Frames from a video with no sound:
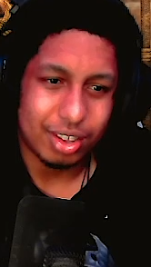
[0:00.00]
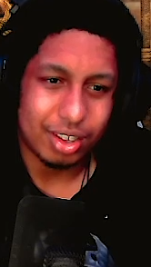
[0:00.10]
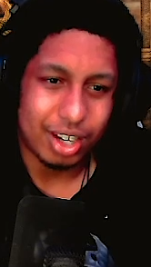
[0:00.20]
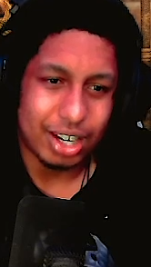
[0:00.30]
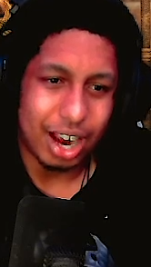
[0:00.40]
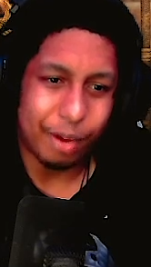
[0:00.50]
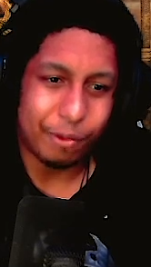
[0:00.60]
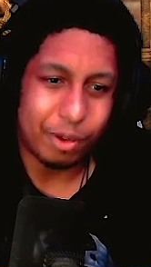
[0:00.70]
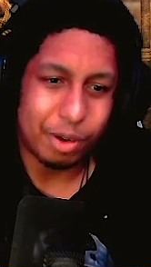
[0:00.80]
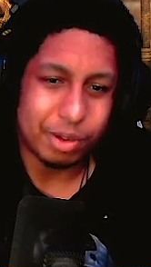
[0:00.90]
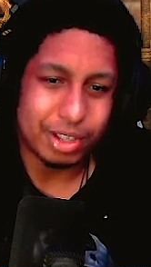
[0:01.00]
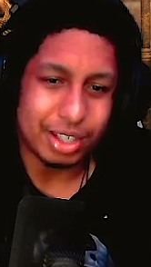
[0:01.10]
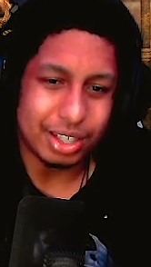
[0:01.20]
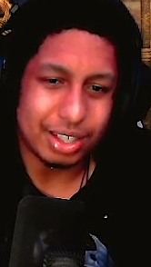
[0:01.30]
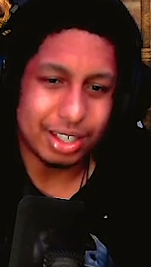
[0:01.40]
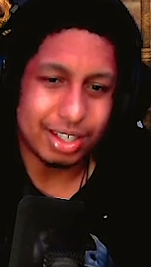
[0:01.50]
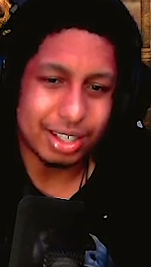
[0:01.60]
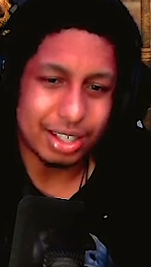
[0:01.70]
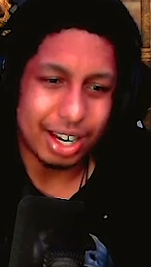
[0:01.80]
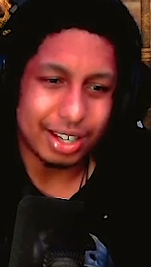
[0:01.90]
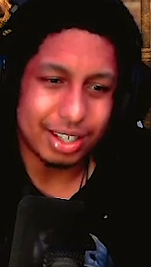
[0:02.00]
like i fuck with this this is like